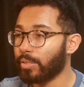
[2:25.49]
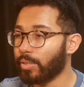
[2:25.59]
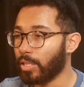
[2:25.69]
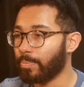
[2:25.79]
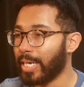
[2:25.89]
Let's
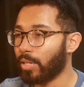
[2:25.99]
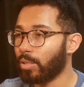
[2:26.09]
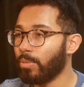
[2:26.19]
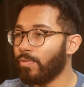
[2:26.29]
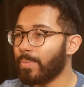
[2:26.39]
click back on
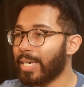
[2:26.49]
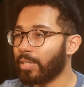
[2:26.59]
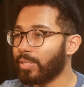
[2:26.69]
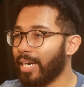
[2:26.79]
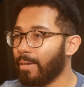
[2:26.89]
the Movie
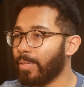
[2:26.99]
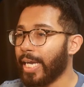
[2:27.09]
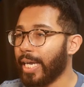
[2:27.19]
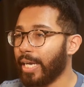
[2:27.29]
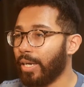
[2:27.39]
Maker tab.
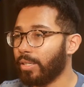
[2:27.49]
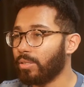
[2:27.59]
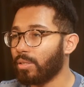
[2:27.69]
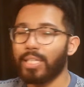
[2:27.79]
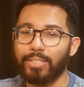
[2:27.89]

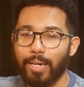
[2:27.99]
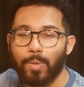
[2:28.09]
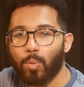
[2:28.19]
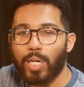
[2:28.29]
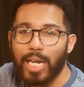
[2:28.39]
And let's say
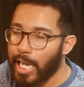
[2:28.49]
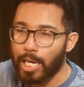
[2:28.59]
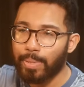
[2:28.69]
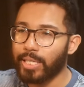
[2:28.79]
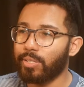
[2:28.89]
we want to
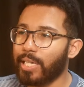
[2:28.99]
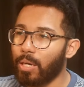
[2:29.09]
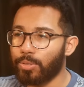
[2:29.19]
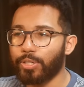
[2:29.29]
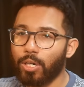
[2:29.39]
animate this
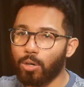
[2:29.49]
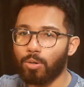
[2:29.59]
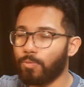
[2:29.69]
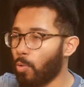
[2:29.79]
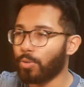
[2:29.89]
couch to
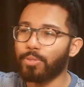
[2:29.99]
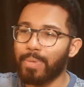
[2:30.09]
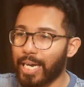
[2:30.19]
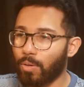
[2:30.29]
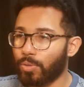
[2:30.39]
go forwards and
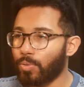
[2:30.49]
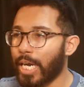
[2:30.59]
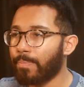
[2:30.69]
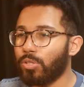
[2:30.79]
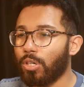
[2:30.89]
backwards,
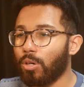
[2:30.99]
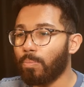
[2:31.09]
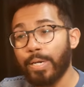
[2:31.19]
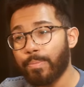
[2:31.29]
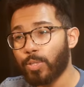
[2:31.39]
right? So
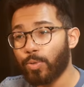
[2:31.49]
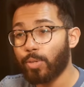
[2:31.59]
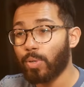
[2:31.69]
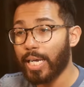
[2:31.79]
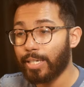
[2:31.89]
pretty much what
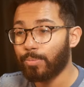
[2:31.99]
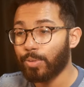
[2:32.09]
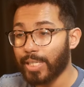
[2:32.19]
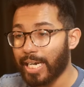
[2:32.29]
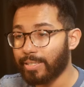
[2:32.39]
you want to end up
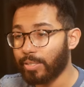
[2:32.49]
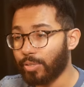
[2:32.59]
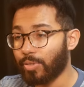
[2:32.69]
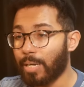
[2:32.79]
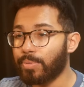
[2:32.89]
doing, as it
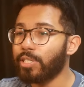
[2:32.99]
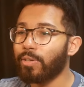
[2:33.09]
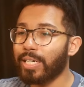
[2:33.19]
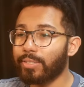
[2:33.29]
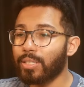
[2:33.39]
describes here,
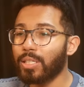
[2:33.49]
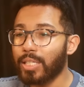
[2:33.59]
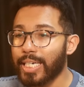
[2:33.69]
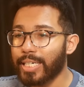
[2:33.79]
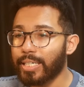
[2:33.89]
is
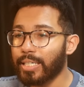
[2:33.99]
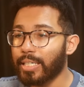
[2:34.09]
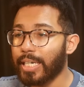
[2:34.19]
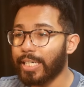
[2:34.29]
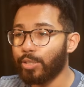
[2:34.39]
click
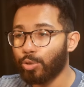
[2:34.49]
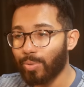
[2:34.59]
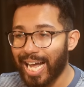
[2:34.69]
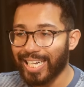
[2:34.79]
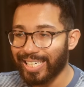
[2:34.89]
and
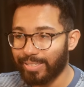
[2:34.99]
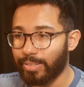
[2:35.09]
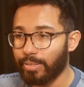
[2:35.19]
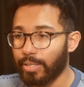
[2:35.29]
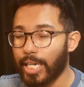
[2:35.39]
drag
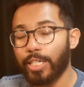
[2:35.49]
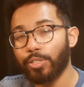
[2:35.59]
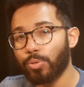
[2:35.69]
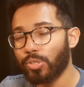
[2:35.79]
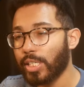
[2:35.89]
it. And
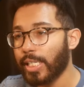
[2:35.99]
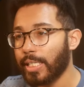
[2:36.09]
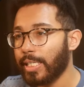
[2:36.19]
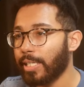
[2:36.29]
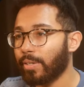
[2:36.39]
you'll see
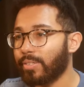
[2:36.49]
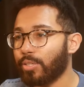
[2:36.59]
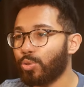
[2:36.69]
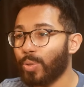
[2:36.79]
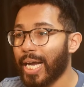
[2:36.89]
here, it
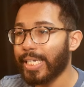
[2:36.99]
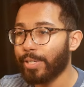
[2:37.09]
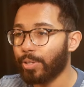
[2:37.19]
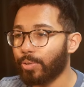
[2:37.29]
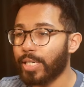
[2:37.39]
says drag
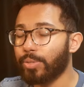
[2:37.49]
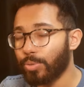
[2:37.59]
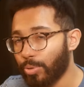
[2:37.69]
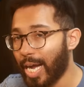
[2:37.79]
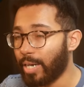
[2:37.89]
here to create a new
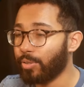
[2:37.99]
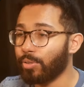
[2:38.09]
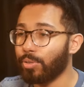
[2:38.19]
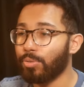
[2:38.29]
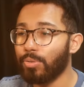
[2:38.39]
track. So
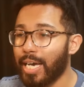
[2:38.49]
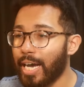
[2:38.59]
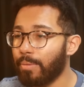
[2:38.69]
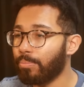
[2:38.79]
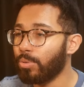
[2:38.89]
you do
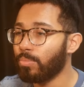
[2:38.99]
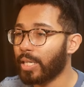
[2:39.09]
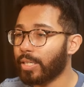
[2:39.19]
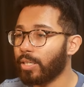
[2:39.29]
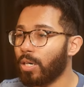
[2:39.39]
that, boom,
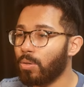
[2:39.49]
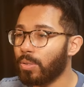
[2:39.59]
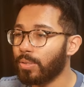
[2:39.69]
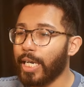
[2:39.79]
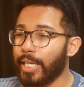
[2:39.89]
let go,
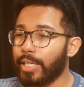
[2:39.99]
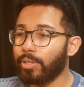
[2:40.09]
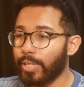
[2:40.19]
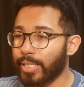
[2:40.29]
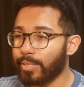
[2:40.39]
and it
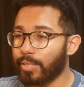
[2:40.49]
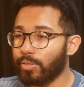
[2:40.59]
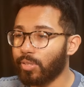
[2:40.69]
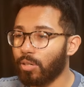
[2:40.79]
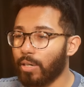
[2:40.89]
creates it.
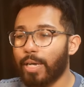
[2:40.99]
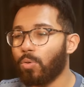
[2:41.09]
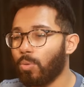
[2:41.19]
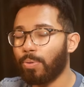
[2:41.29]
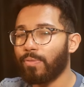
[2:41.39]
So it
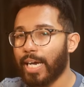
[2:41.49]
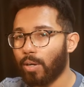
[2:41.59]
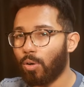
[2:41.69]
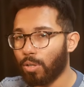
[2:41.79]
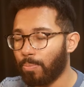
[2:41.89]
will provide
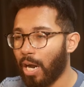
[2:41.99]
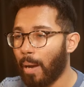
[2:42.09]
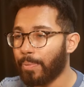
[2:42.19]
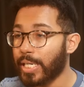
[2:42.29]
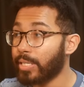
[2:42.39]
all the
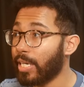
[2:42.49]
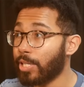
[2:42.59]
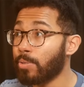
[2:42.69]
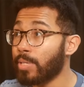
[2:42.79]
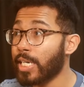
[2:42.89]
properties that
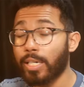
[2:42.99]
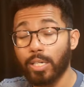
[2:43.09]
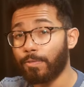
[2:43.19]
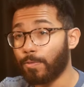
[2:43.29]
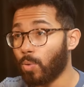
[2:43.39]
you need
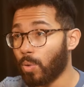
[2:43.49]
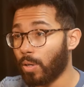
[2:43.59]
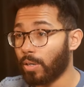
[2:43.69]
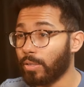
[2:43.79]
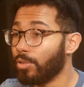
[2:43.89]

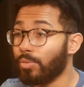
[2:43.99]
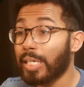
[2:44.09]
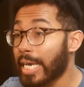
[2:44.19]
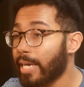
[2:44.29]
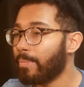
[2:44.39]
for you
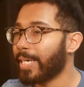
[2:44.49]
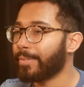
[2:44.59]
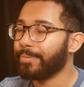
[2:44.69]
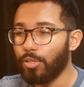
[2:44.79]
to animate.